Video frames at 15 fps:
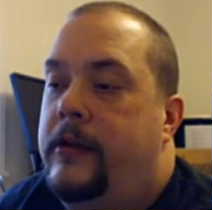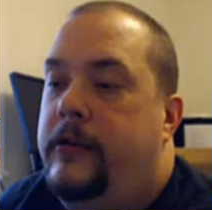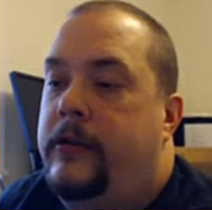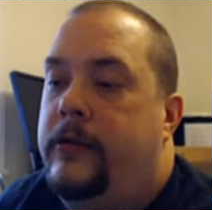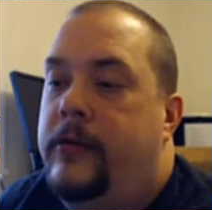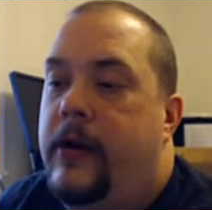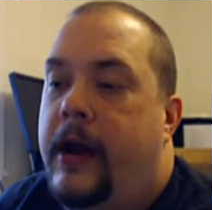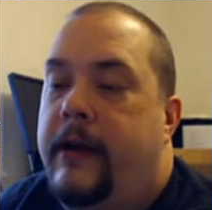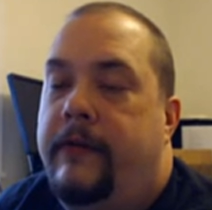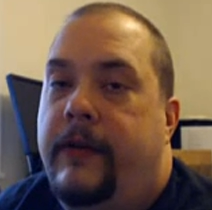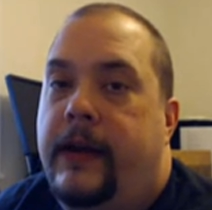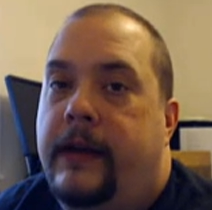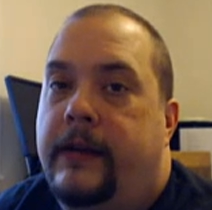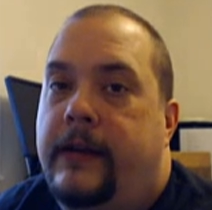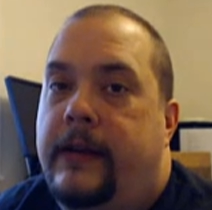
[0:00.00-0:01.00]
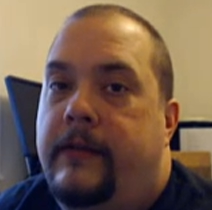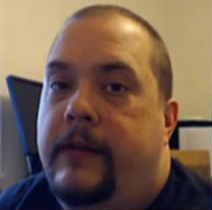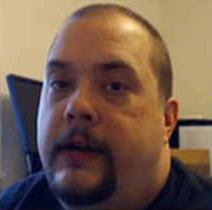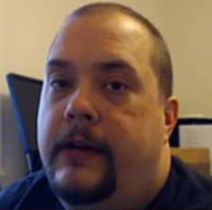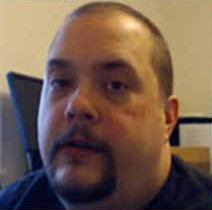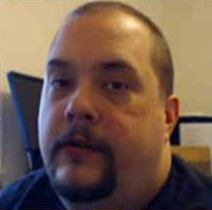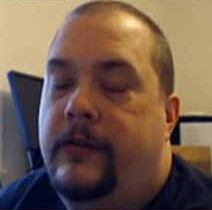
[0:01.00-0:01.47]
graph activity
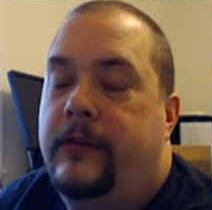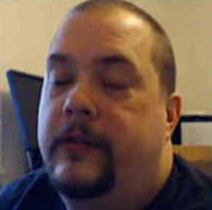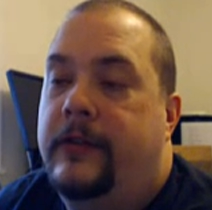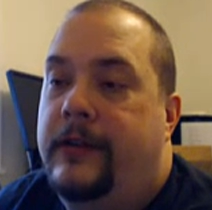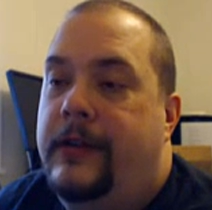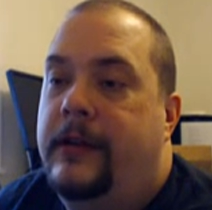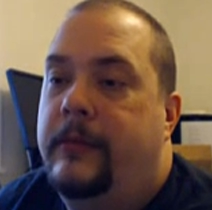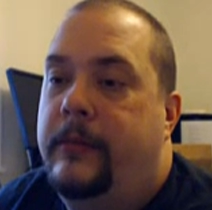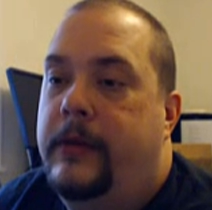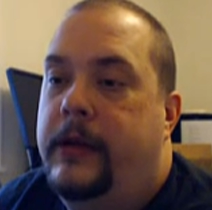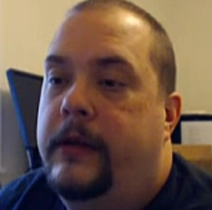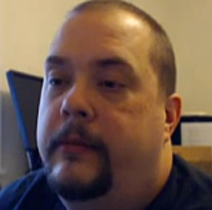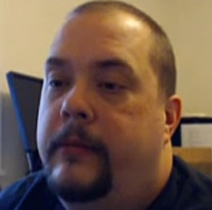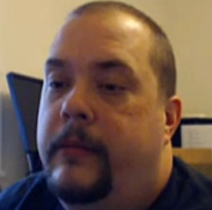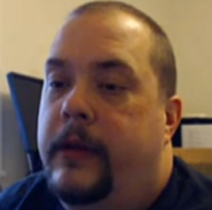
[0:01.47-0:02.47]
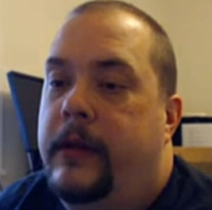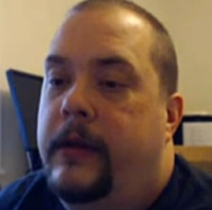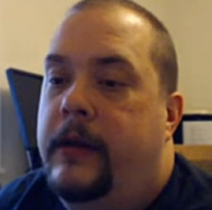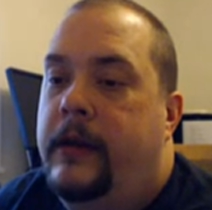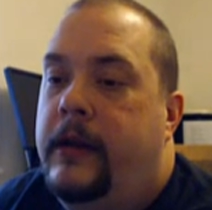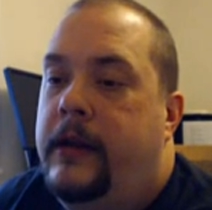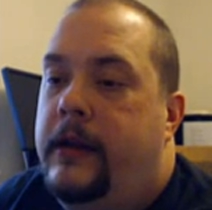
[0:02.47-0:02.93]
just a little bit, but
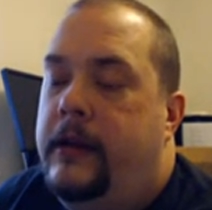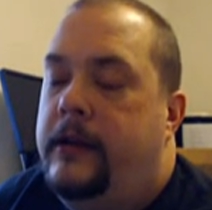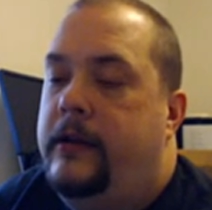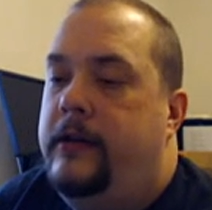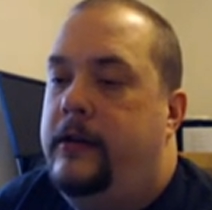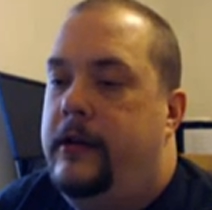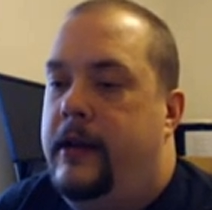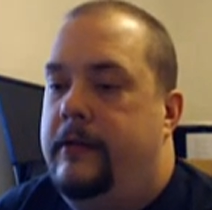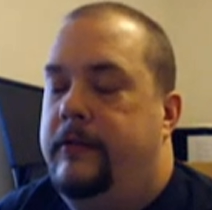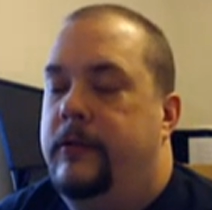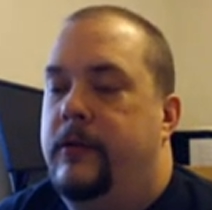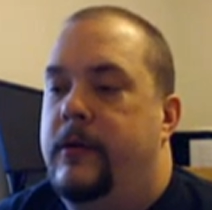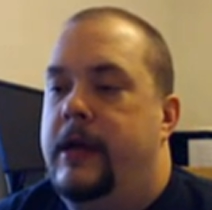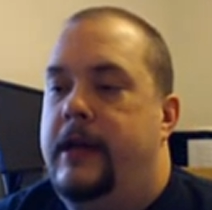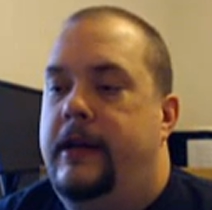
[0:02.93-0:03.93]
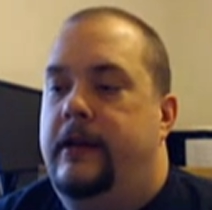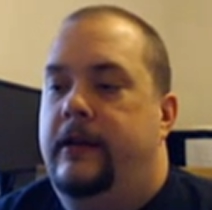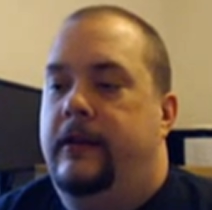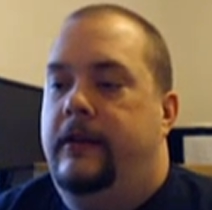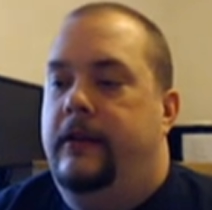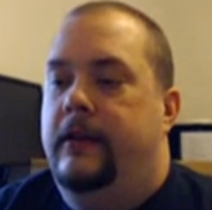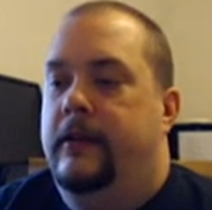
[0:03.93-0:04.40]
you have to wait
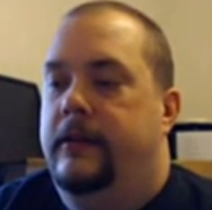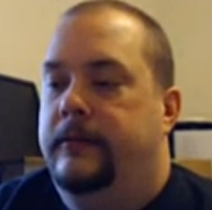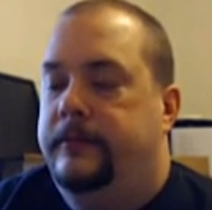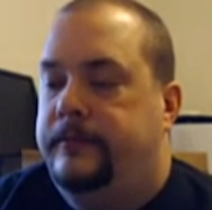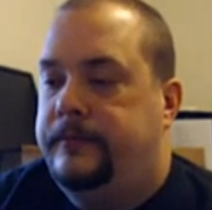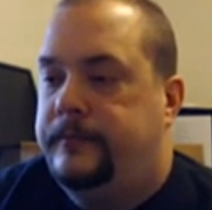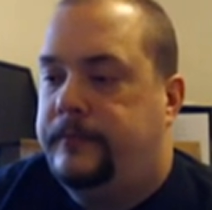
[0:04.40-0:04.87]
until